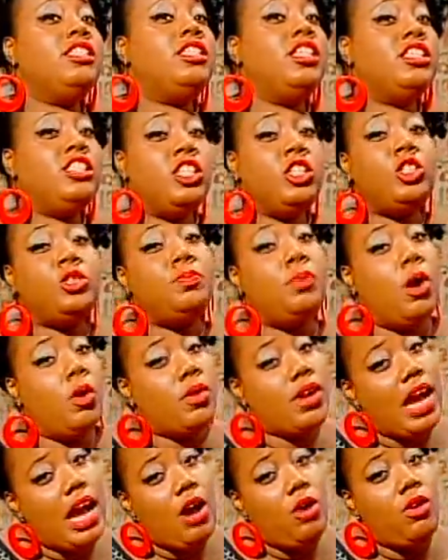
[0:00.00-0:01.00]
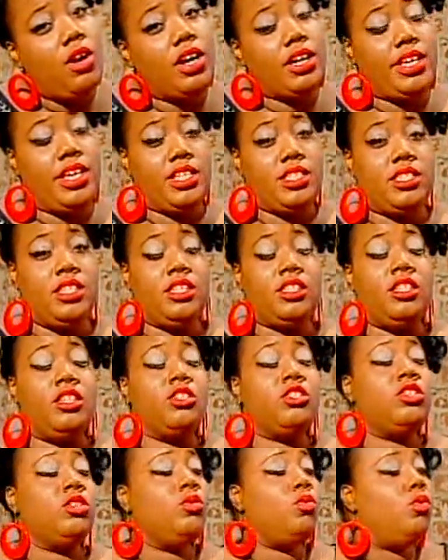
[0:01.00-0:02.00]
Since he spoke out against it,
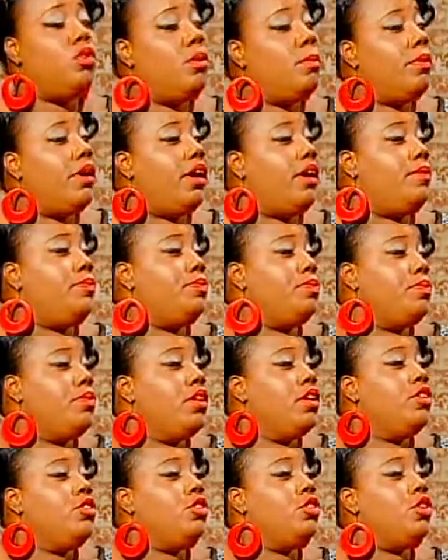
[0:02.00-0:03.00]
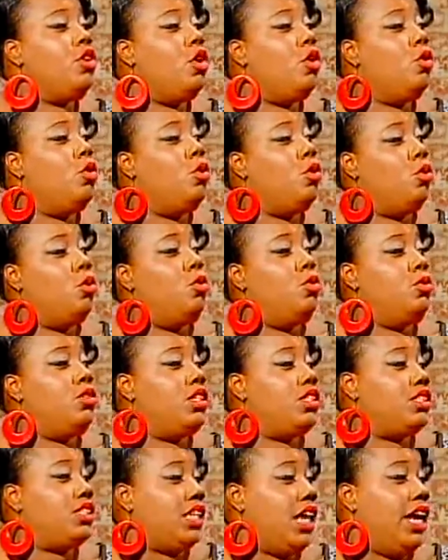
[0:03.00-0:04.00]
there's a woman, you know, who
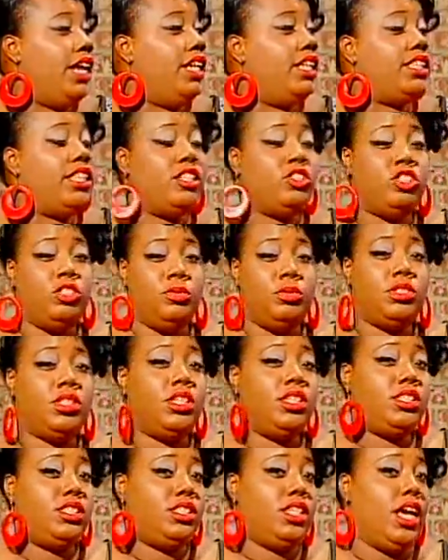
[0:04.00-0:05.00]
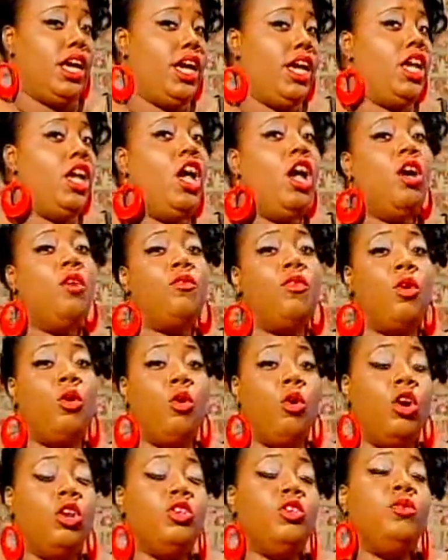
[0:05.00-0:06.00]
decided that she was going to say, for
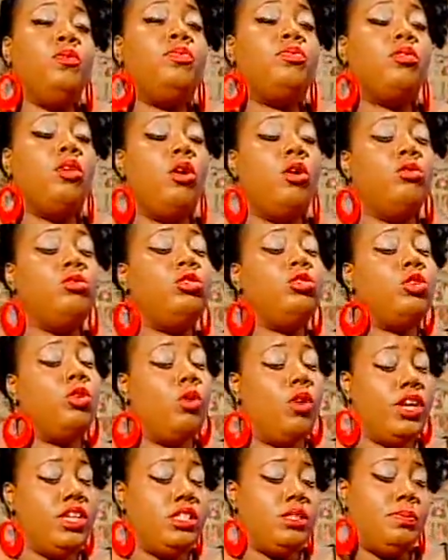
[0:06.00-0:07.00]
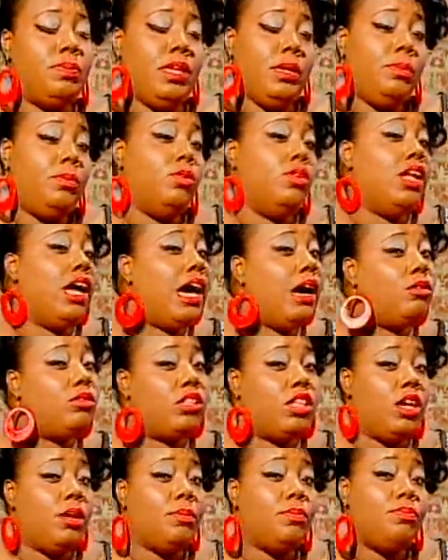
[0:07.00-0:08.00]
all you pro-choice people
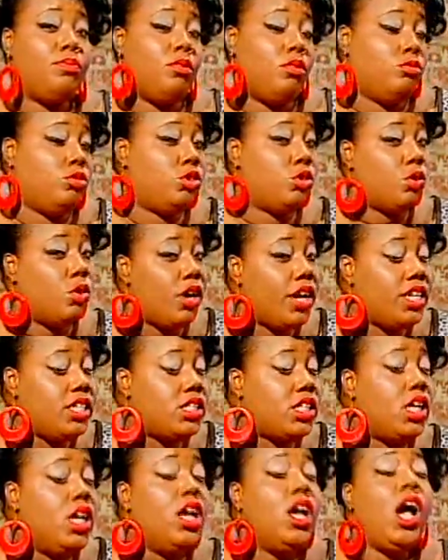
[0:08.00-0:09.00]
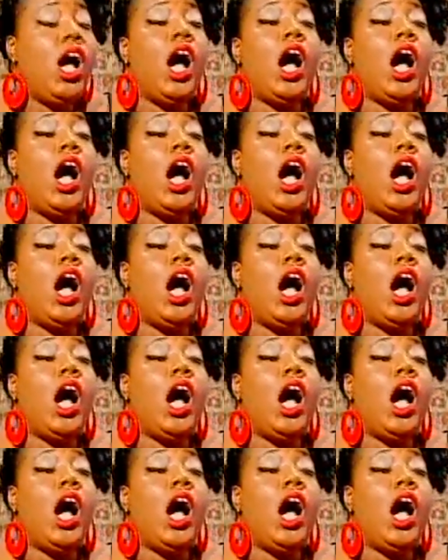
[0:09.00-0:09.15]
out there, pro-choice,